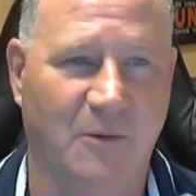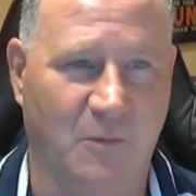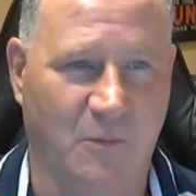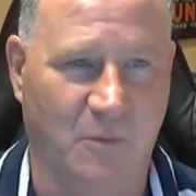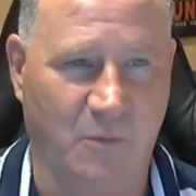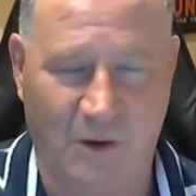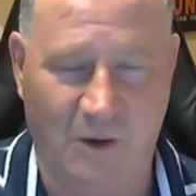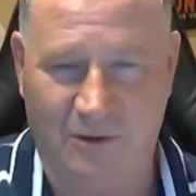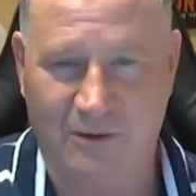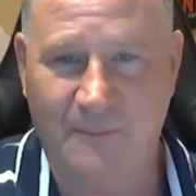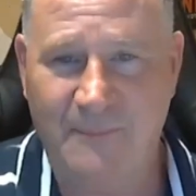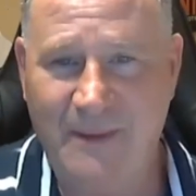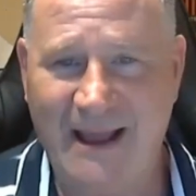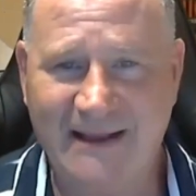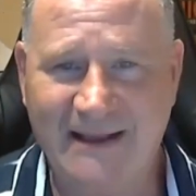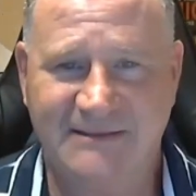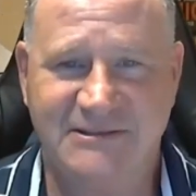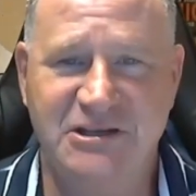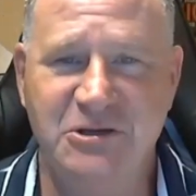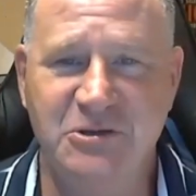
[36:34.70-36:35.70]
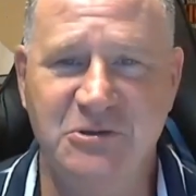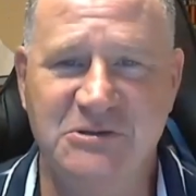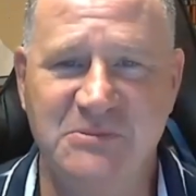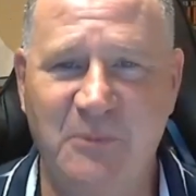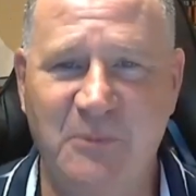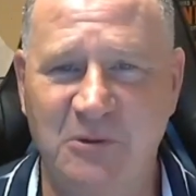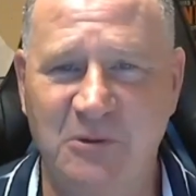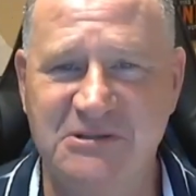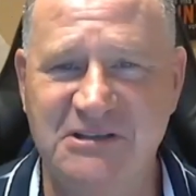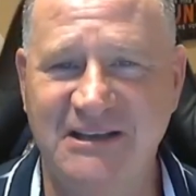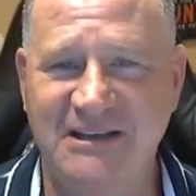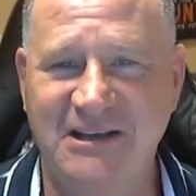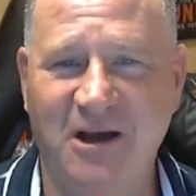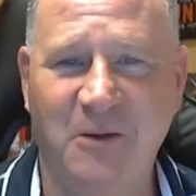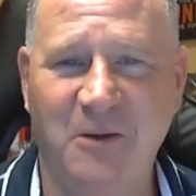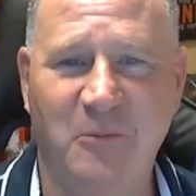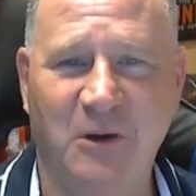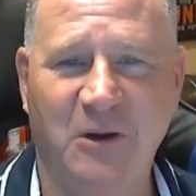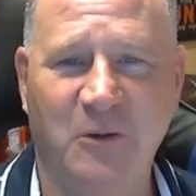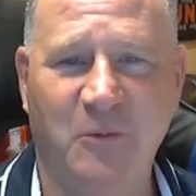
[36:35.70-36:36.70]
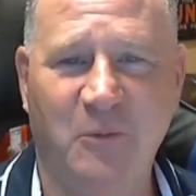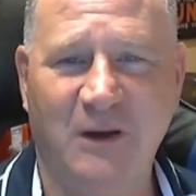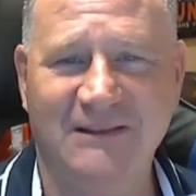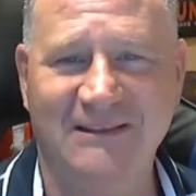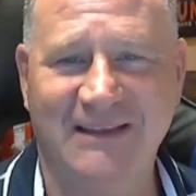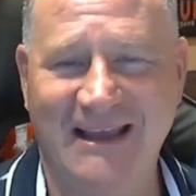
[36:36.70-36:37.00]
Welcome back to Sports Econ 101.